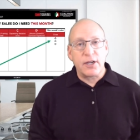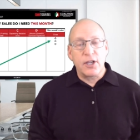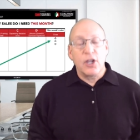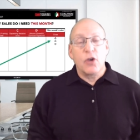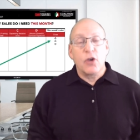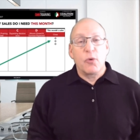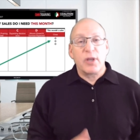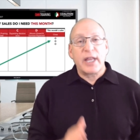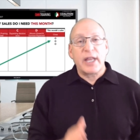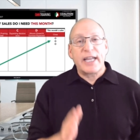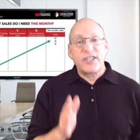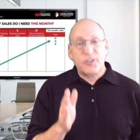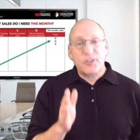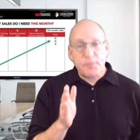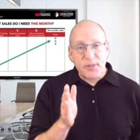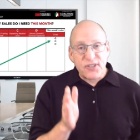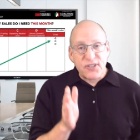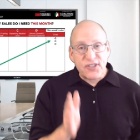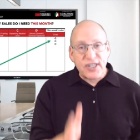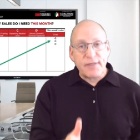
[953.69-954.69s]
Well, I
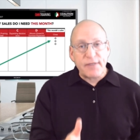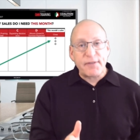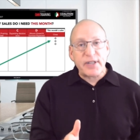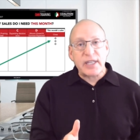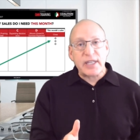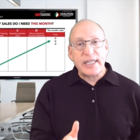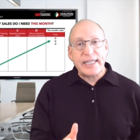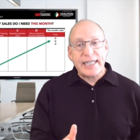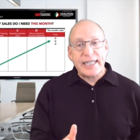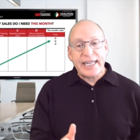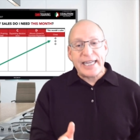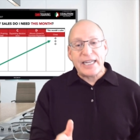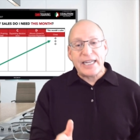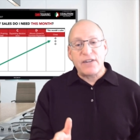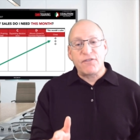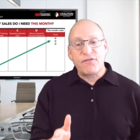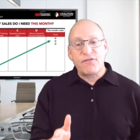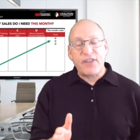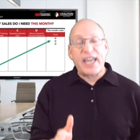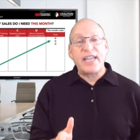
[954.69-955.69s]
specifically need in
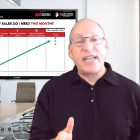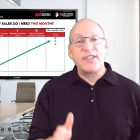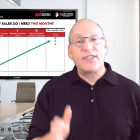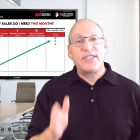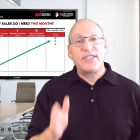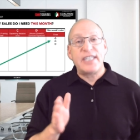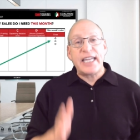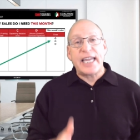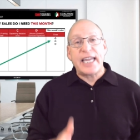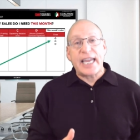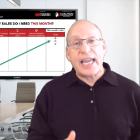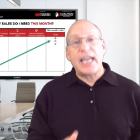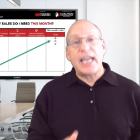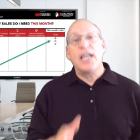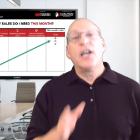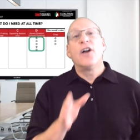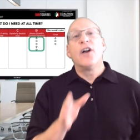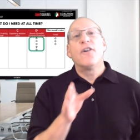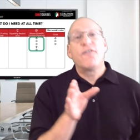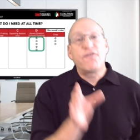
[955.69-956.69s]
phase D
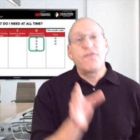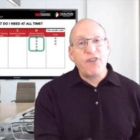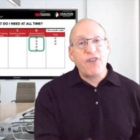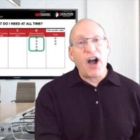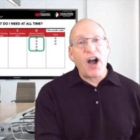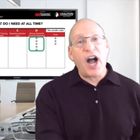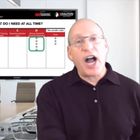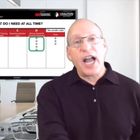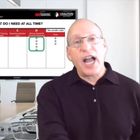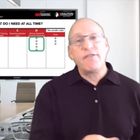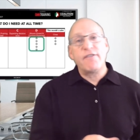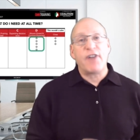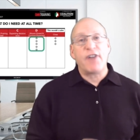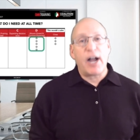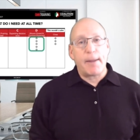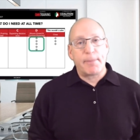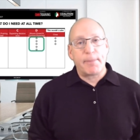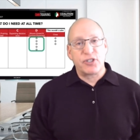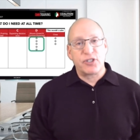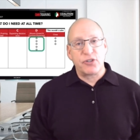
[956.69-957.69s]
5
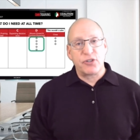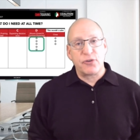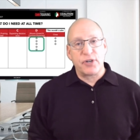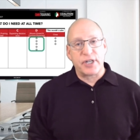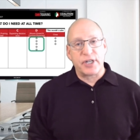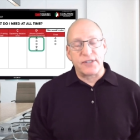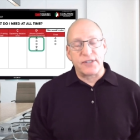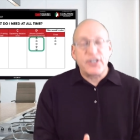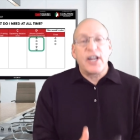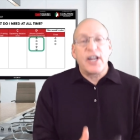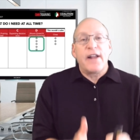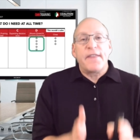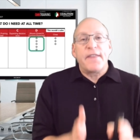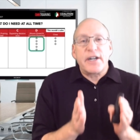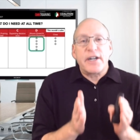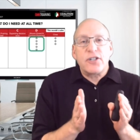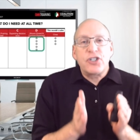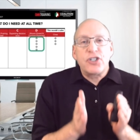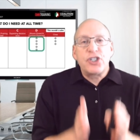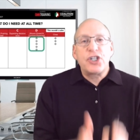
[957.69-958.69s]
opportunities that
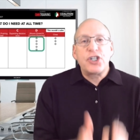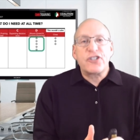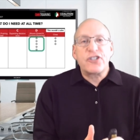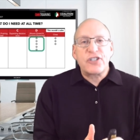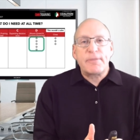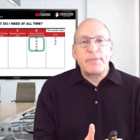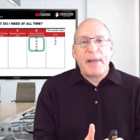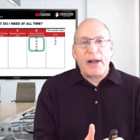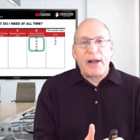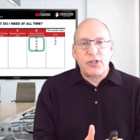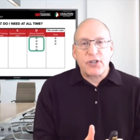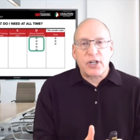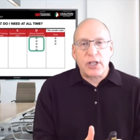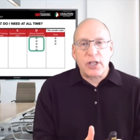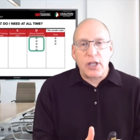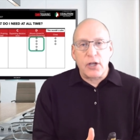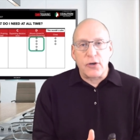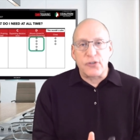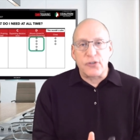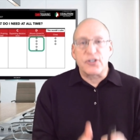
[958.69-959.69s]
are just about to
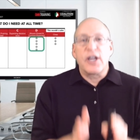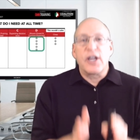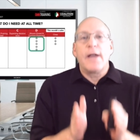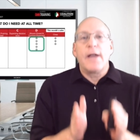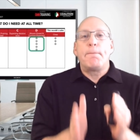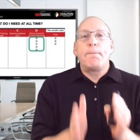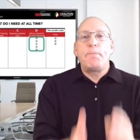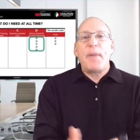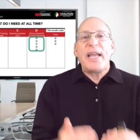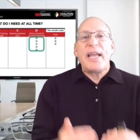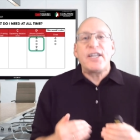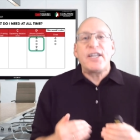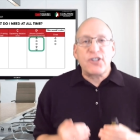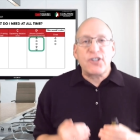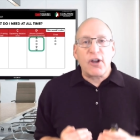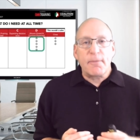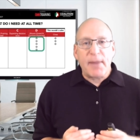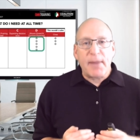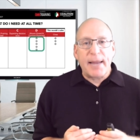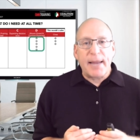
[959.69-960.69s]
close. Based
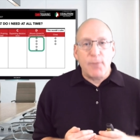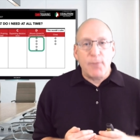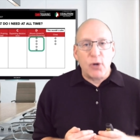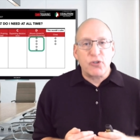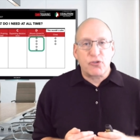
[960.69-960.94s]
on my most